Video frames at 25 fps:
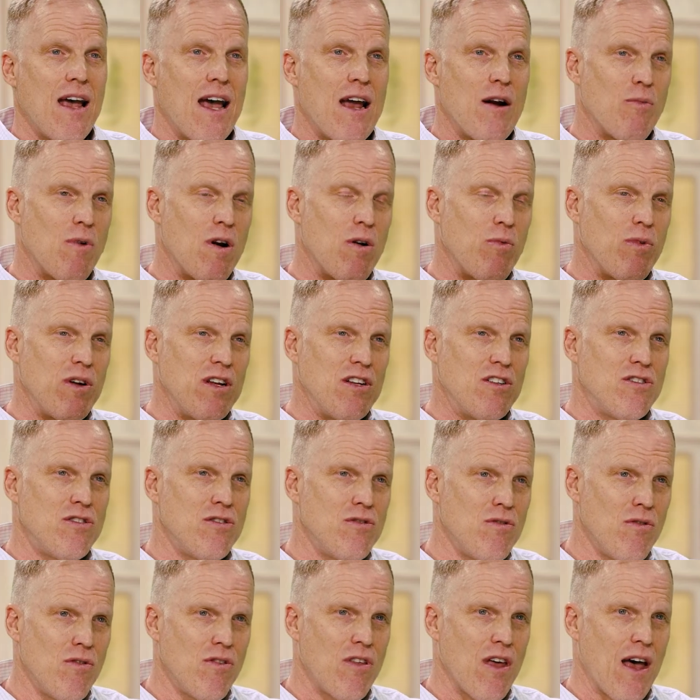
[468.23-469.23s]
And when we
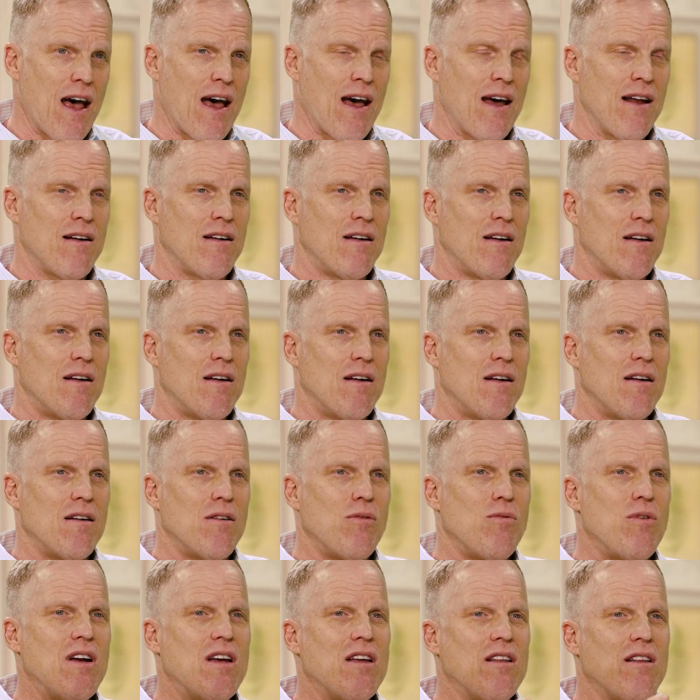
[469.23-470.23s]
do that,
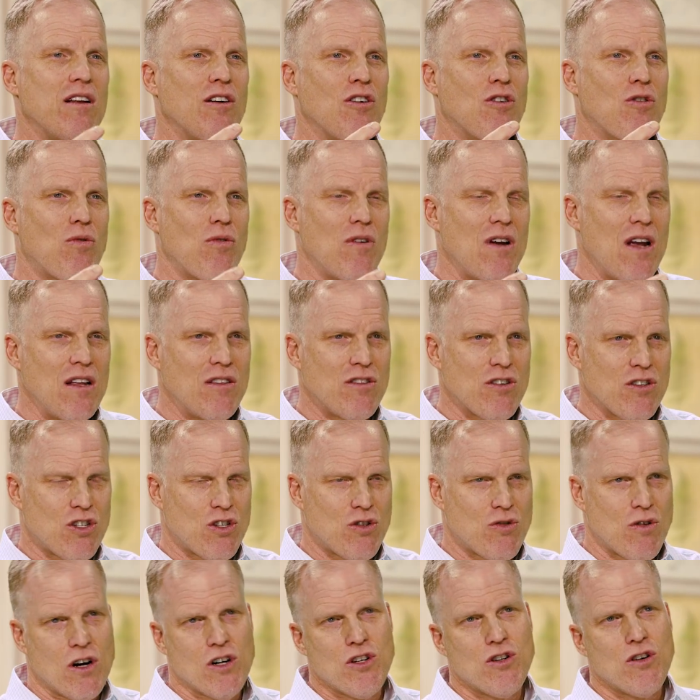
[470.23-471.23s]
we can then create the
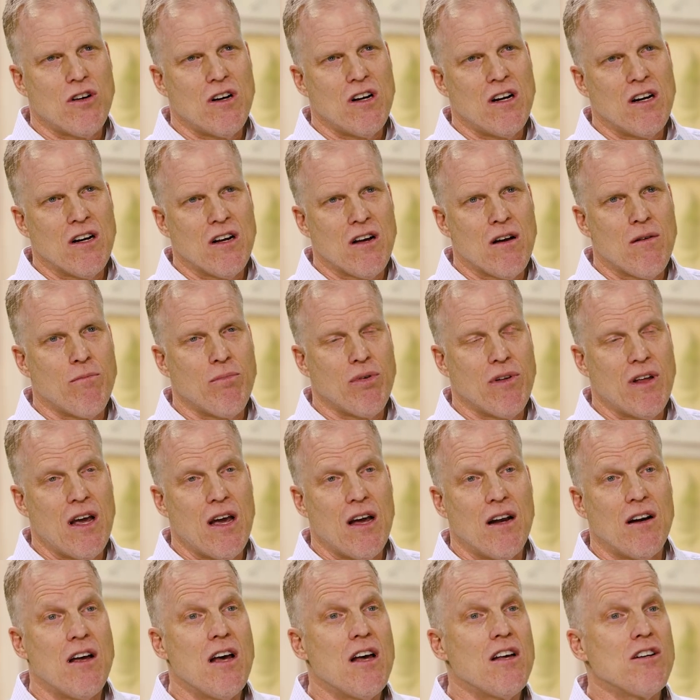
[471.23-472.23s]
structured income
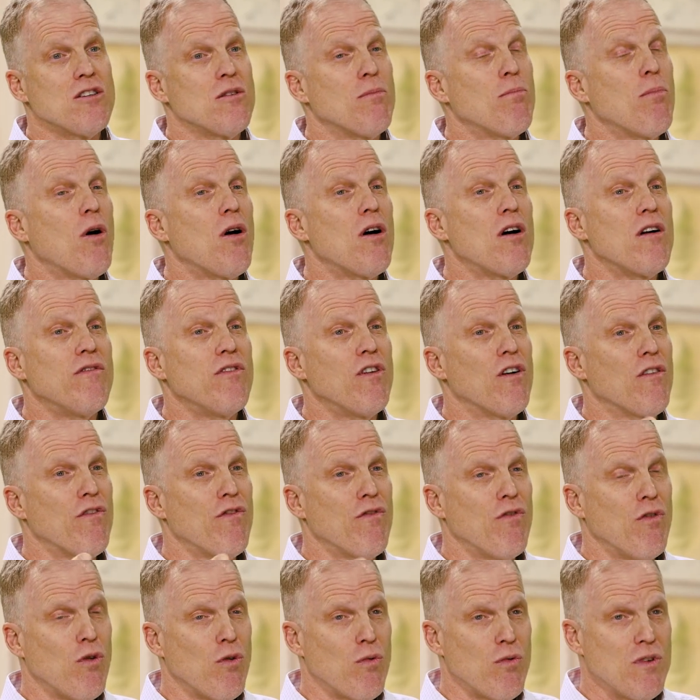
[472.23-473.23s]
plan as a part of your
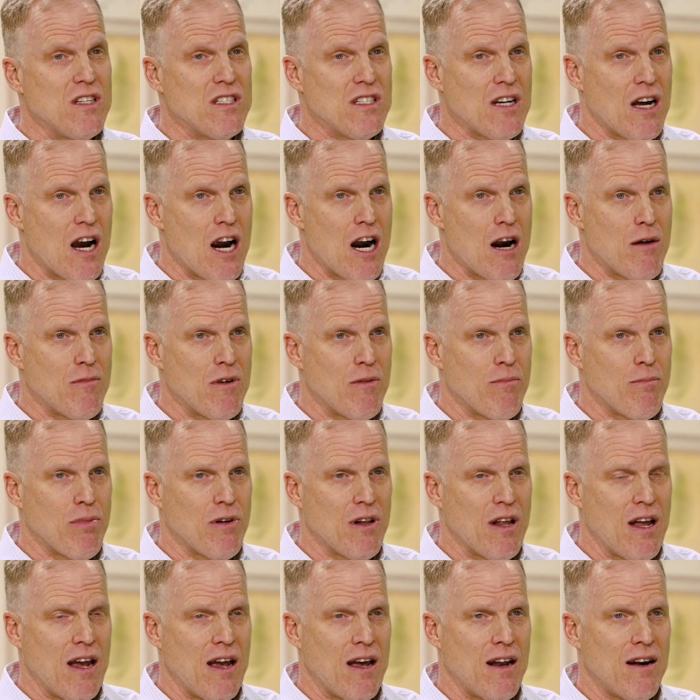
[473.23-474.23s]
full retirement
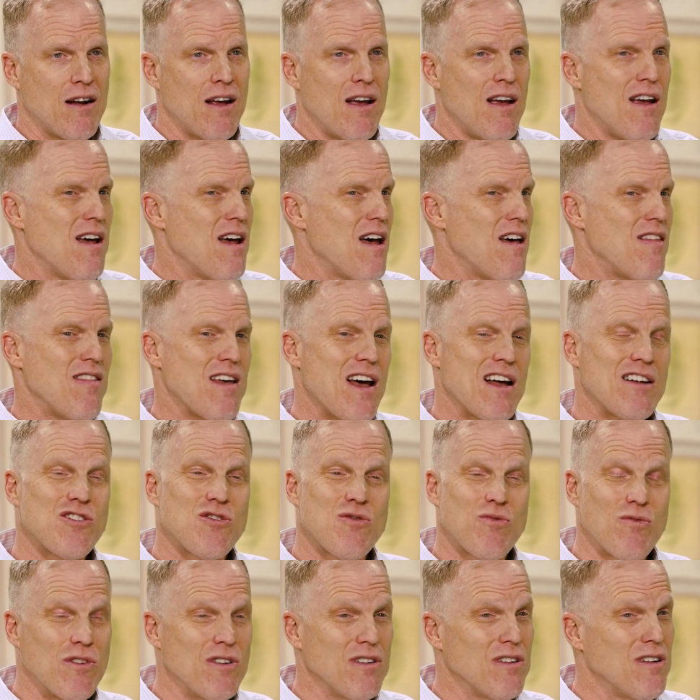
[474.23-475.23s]
plan. And
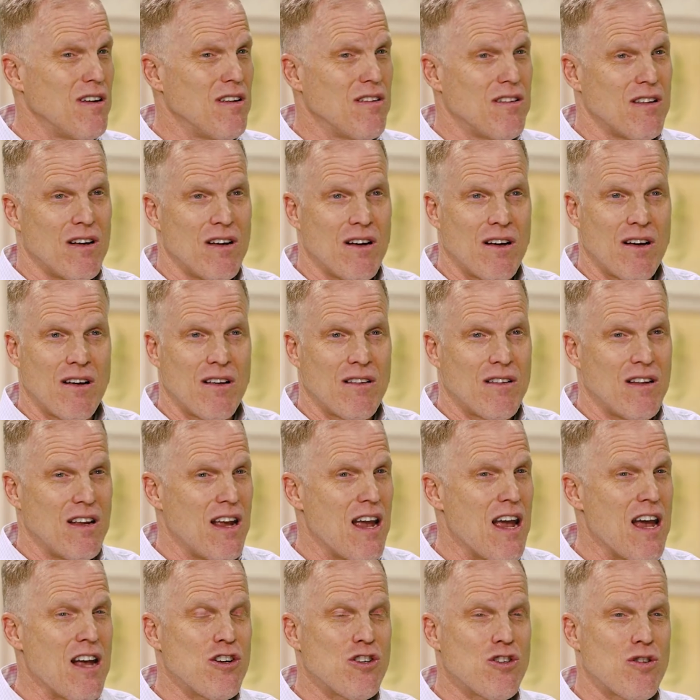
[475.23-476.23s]
that's really the
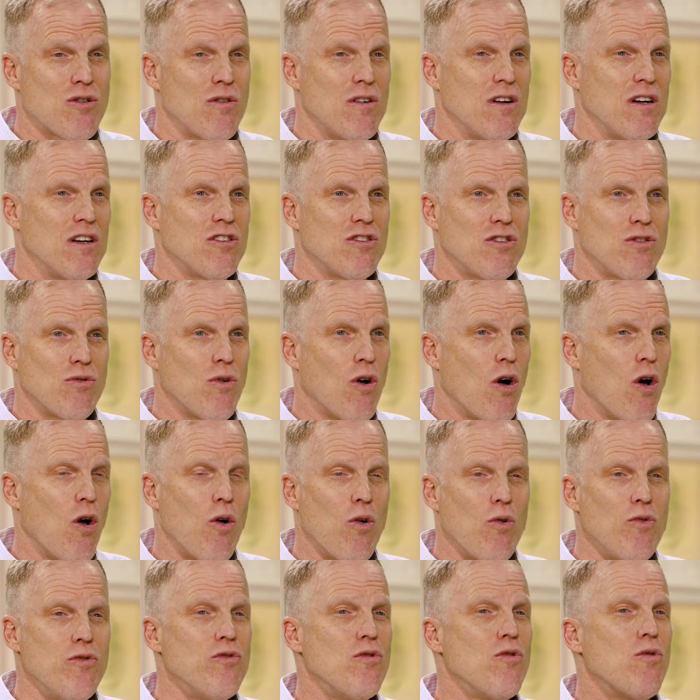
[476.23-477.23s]
entry into a
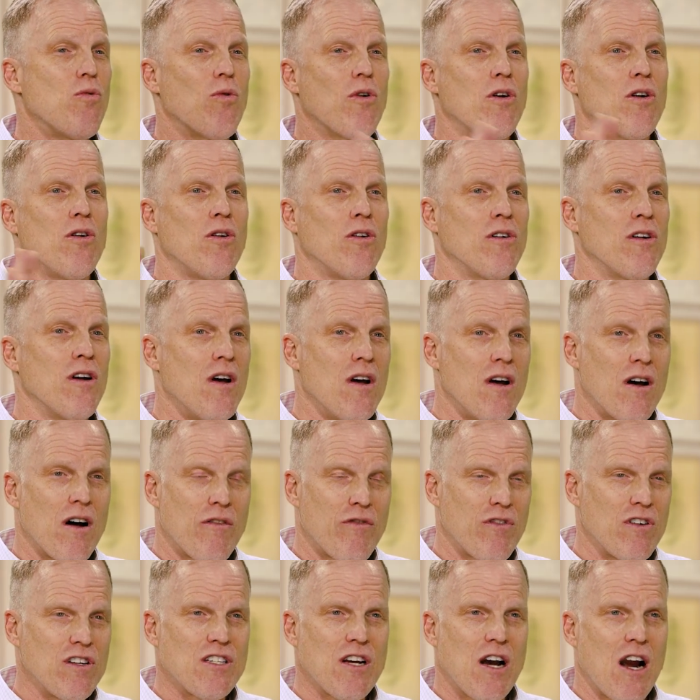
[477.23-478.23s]
whole new world
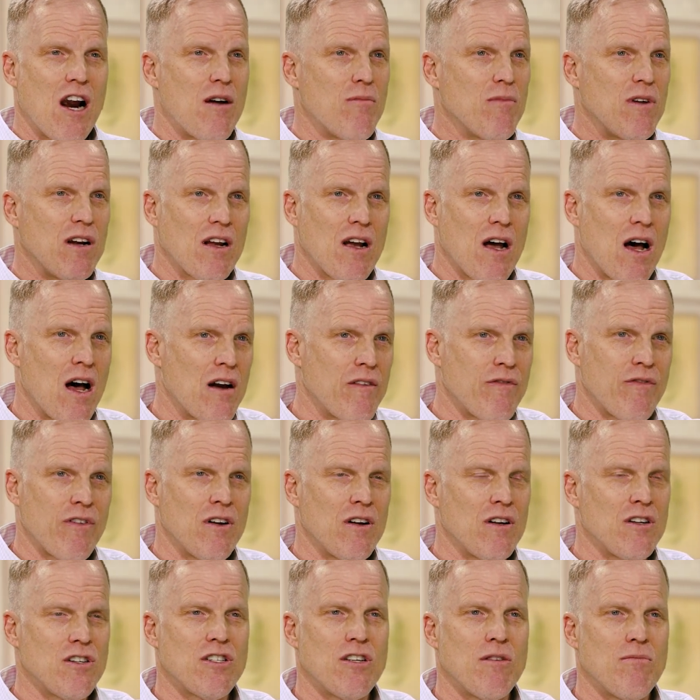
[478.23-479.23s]
of retirement
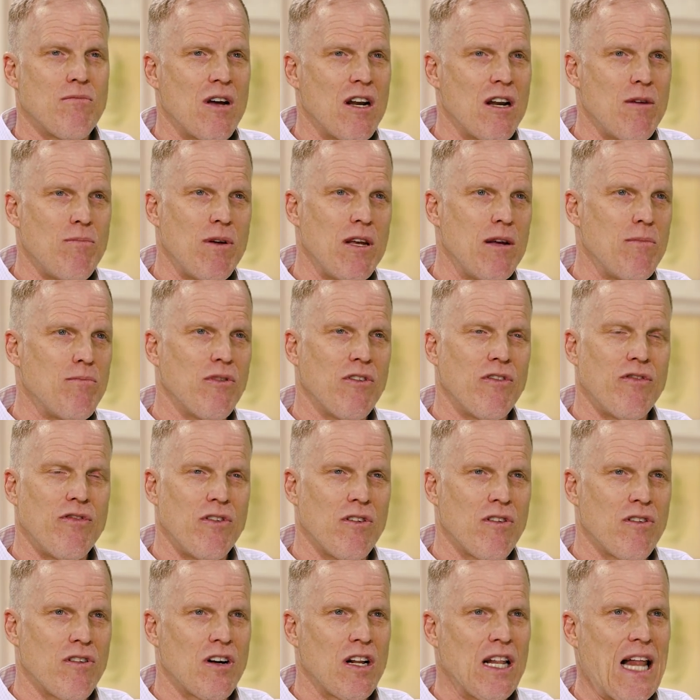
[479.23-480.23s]
confidence that many people feel they're